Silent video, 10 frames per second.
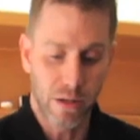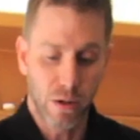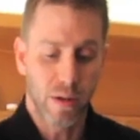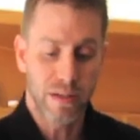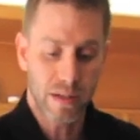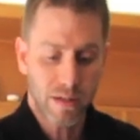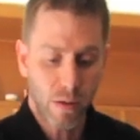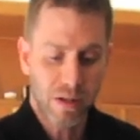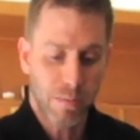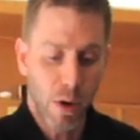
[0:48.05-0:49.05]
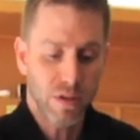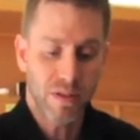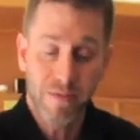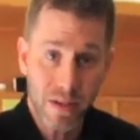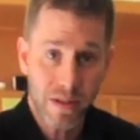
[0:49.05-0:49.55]
to do is it's going to most
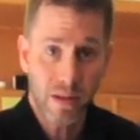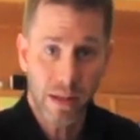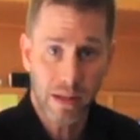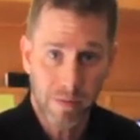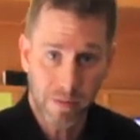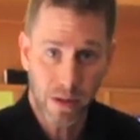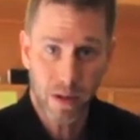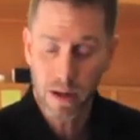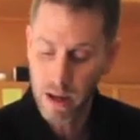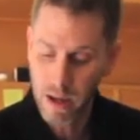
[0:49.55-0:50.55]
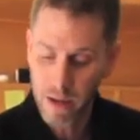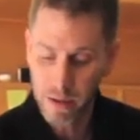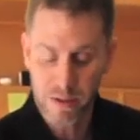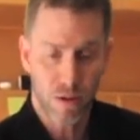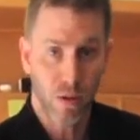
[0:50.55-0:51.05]
efficiently convert
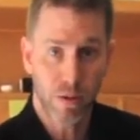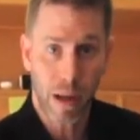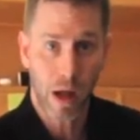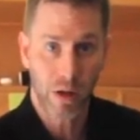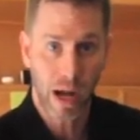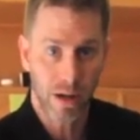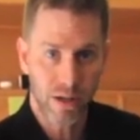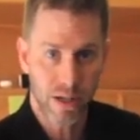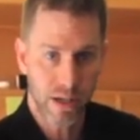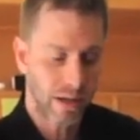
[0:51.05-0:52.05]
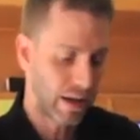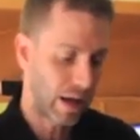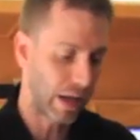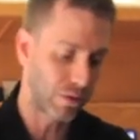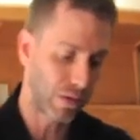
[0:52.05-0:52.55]
the solar power energy
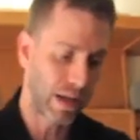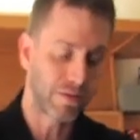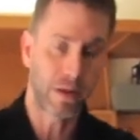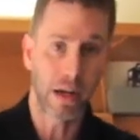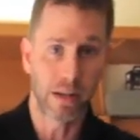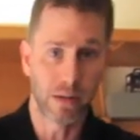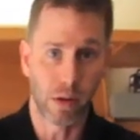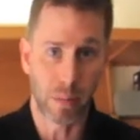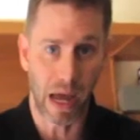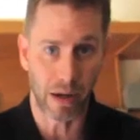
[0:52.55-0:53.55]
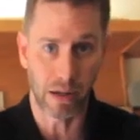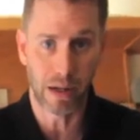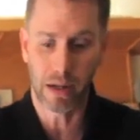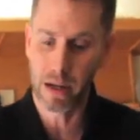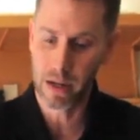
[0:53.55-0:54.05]
and transfer it into a battery.
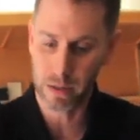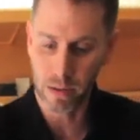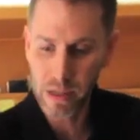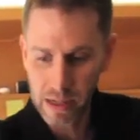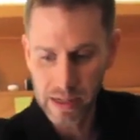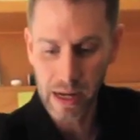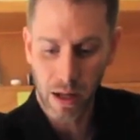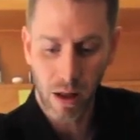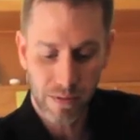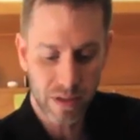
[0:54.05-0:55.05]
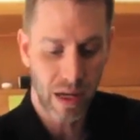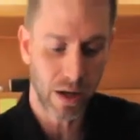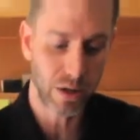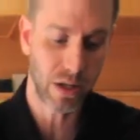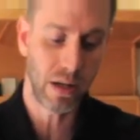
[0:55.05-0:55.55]
So it's going to take all this
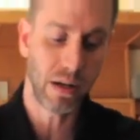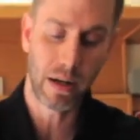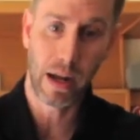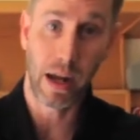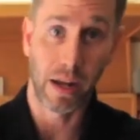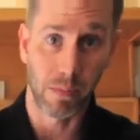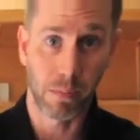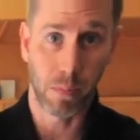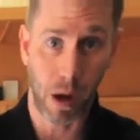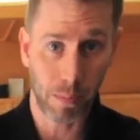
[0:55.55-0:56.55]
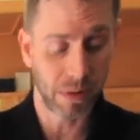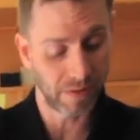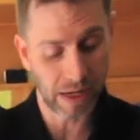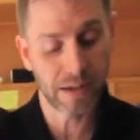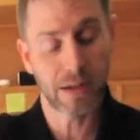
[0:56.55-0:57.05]
energy pump
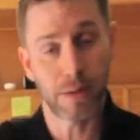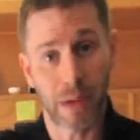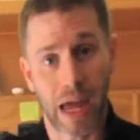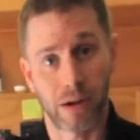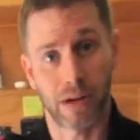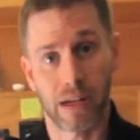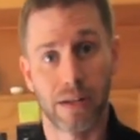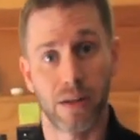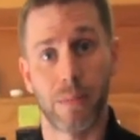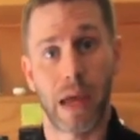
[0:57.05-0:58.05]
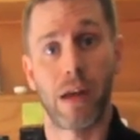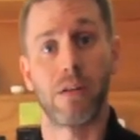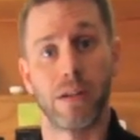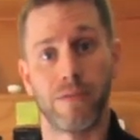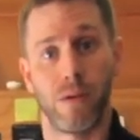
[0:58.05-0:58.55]
it into the battery until the
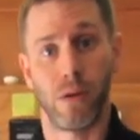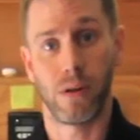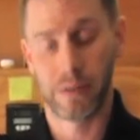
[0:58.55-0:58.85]
battery is full.